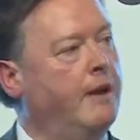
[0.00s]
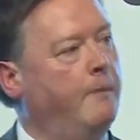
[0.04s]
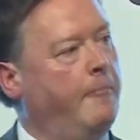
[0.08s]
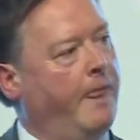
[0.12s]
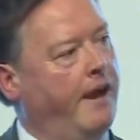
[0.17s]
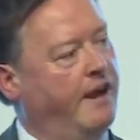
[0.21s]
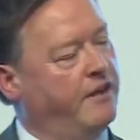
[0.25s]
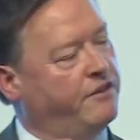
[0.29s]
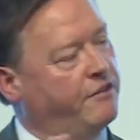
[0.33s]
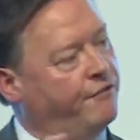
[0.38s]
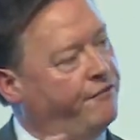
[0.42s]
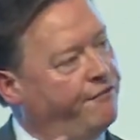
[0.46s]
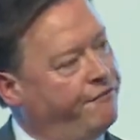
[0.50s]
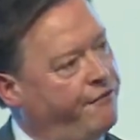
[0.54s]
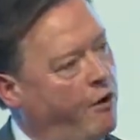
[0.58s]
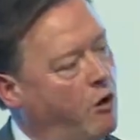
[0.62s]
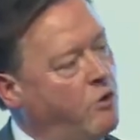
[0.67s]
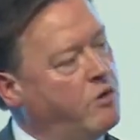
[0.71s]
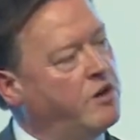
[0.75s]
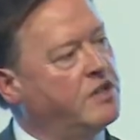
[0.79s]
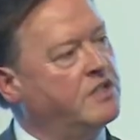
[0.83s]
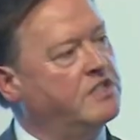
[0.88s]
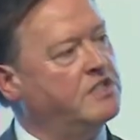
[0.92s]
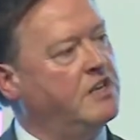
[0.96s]
And the
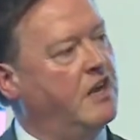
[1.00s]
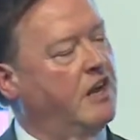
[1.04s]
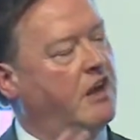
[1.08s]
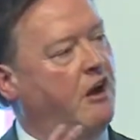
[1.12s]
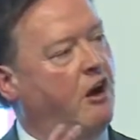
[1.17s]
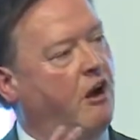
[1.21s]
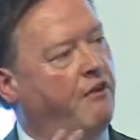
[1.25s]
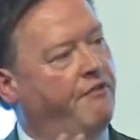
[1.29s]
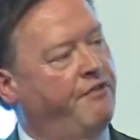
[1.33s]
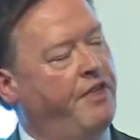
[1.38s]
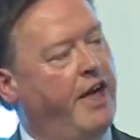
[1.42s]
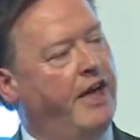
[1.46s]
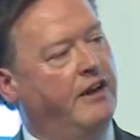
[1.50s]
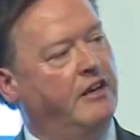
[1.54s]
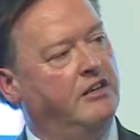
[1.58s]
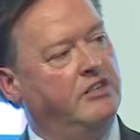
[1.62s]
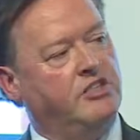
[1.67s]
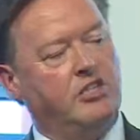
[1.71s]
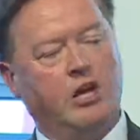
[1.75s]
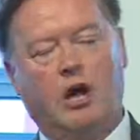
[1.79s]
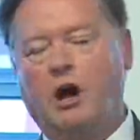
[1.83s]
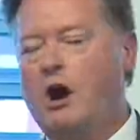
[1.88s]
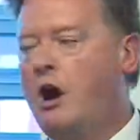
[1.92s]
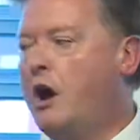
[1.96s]
focus of that
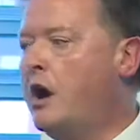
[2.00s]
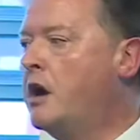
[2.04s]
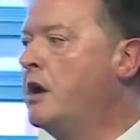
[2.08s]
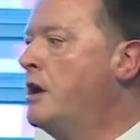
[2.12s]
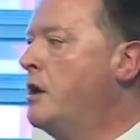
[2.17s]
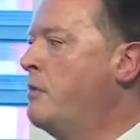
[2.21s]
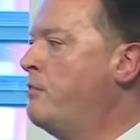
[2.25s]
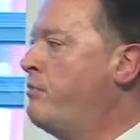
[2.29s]
entire